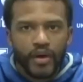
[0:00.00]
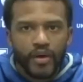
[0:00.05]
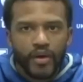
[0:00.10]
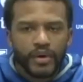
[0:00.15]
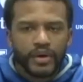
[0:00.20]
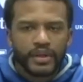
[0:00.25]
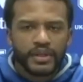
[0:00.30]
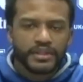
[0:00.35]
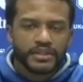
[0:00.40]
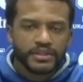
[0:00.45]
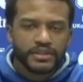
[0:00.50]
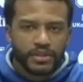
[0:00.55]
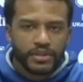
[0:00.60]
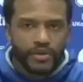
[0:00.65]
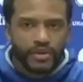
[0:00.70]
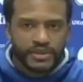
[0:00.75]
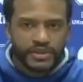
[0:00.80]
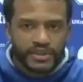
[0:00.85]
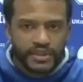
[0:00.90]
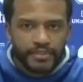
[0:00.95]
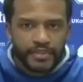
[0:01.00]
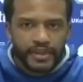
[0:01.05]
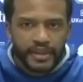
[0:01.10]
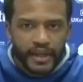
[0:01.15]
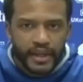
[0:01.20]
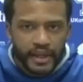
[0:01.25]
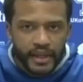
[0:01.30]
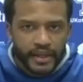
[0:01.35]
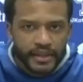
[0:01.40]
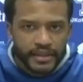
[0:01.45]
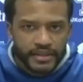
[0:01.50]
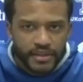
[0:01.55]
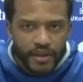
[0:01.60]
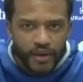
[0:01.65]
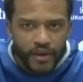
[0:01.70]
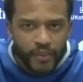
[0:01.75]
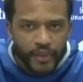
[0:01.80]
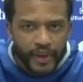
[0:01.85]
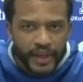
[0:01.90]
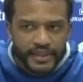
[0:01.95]
Well, you know, it's something that is
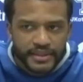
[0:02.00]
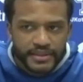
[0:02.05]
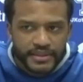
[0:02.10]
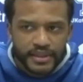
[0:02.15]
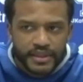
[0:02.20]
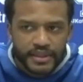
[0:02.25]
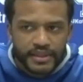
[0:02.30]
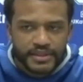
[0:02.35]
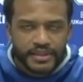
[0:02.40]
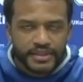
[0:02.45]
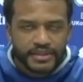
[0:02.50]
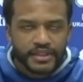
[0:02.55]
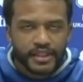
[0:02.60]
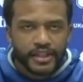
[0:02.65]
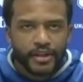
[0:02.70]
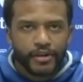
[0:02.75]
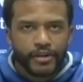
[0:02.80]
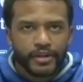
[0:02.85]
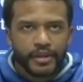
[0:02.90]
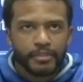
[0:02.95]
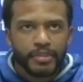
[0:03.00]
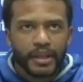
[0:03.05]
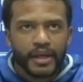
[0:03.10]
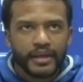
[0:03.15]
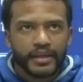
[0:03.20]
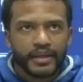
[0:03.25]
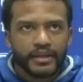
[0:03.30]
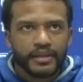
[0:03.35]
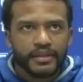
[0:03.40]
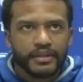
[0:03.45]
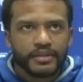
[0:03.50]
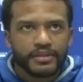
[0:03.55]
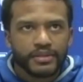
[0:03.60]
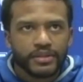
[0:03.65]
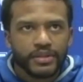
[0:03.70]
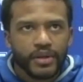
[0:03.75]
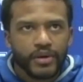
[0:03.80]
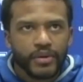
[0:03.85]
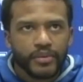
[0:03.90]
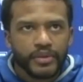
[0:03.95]
always, it's a security blanket.
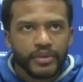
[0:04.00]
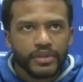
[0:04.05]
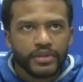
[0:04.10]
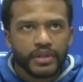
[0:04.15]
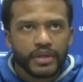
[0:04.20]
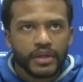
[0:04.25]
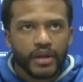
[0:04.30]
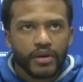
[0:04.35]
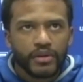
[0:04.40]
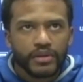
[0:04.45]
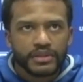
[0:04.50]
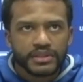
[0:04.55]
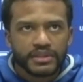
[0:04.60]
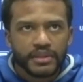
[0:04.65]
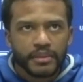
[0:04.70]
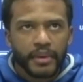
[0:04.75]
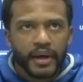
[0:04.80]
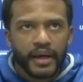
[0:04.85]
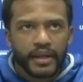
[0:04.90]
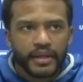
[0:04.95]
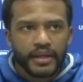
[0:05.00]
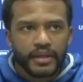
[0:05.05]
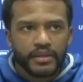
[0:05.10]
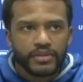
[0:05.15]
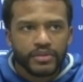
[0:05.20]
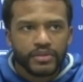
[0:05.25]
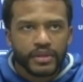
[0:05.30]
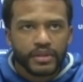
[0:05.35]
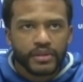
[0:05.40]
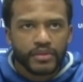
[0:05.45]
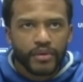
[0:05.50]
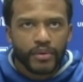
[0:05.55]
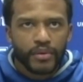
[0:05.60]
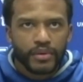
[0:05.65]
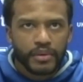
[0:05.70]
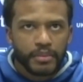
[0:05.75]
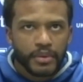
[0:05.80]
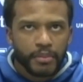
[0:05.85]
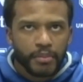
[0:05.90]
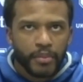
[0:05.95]
You know, when you can go to somebody and you can throw
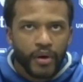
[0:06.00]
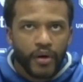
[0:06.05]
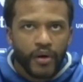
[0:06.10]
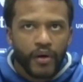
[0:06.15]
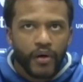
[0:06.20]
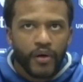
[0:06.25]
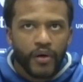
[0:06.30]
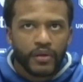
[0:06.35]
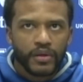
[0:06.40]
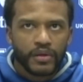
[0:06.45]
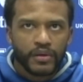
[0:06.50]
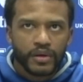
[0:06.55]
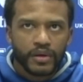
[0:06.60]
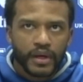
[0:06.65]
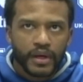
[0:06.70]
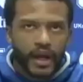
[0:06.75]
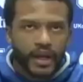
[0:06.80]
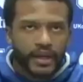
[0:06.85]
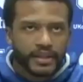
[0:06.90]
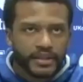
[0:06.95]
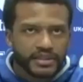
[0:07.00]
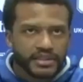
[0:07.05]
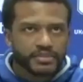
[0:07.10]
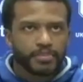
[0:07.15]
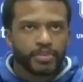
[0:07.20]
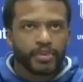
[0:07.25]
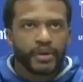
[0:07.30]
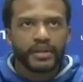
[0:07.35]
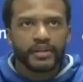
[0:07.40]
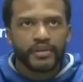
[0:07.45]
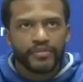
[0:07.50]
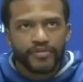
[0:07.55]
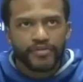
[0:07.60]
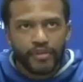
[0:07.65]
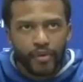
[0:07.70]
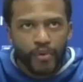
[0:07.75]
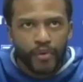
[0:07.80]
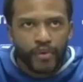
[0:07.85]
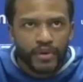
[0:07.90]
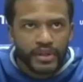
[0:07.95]
them the ball or kind of spread the
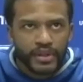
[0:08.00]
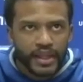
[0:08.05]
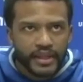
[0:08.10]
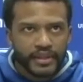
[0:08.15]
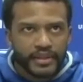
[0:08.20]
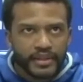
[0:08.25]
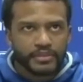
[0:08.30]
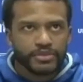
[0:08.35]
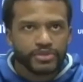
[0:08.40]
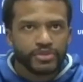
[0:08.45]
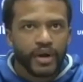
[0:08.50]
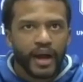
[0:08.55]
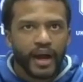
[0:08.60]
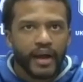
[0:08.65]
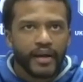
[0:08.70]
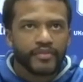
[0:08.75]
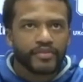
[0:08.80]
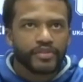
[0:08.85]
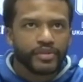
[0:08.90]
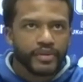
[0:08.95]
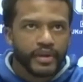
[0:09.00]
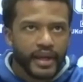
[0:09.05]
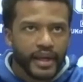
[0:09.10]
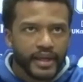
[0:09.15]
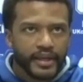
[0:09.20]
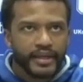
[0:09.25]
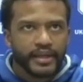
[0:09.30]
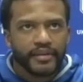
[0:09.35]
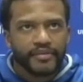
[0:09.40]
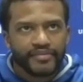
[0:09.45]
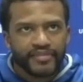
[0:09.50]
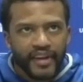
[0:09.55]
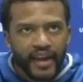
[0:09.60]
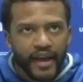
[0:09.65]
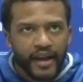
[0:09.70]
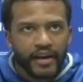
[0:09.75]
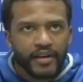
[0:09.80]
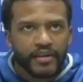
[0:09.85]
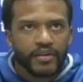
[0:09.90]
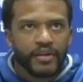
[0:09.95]
floor and let them drive, create, get
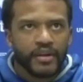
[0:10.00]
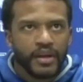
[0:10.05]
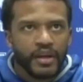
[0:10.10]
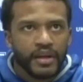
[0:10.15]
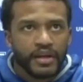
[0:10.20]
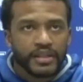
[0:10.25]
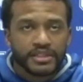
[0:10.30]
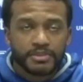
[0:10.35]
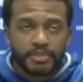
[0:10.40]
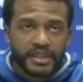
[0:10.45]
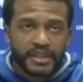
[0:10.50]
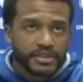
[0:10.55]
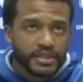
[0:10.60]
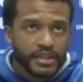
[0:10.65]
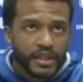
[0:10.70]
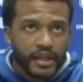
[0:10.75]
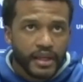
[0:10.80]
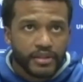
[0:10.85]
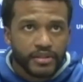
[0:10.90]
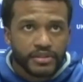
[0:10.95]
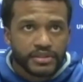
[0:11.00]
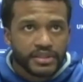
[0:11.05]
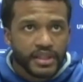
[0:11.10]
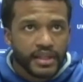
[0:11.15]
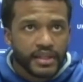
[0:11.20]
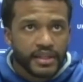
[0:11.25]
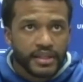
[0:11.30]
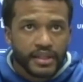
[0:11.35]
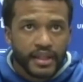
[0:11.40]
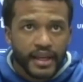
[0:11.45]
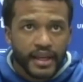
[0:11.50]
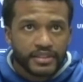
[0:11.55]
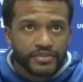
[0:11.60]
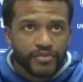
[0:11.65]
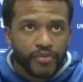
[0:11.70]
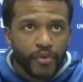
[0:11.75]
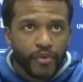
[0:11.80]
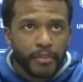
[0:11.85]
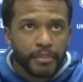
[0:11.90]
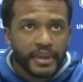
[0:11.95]
fouled, especially like you were saying, in the
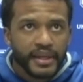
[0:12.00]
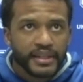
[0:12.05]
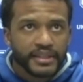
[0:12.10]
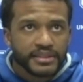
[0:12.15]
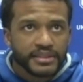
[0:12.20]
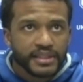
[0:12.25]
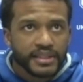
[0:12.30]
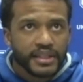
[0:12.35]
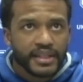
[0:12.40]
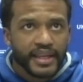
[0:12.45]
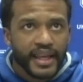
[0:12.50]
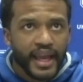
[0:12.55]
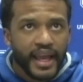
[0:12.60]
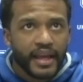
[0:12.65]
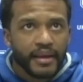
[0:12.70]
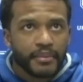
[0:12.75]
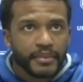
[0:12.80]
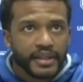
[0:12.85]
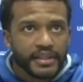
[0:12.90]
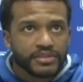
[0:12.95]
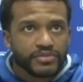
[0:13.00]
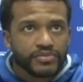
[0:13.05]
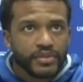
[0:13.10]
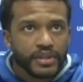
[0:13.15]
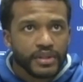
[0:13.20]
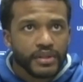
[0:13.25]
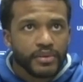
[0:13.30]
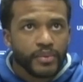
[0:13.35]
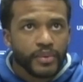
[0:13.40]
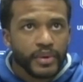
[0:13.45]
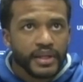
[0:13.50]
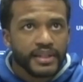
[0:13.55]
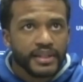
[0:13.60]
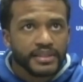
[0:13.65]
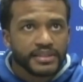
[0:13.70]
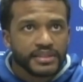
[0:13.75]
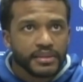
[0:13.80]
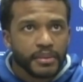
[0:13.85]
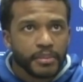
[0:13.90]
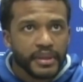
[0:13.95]
last 4 minutes of the game, that's really when
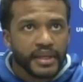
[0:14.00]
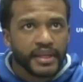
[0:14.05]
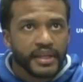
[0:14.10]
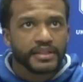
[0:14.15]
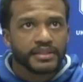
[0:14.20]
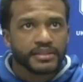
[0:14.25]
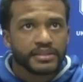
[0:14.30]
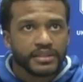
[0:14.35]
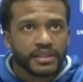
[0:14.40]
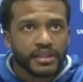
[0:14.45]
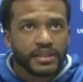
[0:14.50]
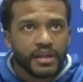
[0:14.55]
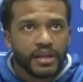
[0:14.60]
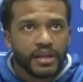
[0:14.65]
it's the biggest.